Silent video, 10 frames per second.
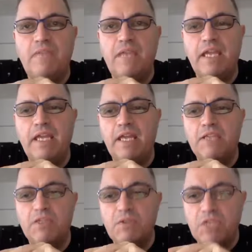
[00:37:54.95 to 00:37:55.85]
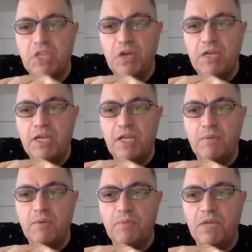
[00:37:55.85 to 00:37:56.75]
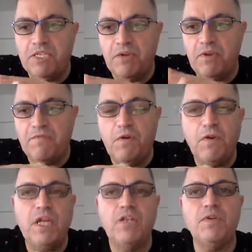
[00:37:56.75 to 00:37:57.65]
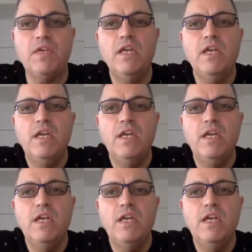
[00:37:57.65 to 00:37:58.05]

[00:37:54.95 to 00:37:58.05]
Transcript: a, a social security number because they're in a foreign country.